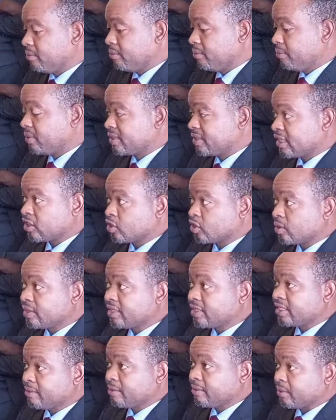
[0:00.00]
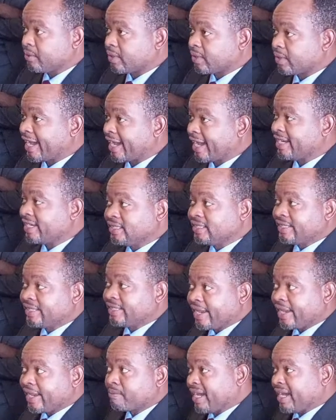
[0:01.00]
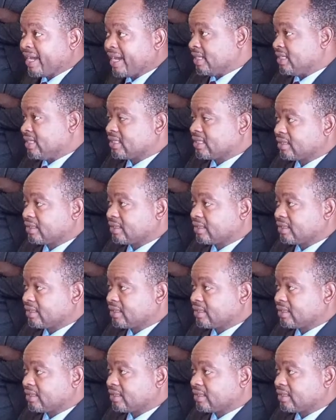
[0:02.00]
Mr. Sean Tembo, and his like minds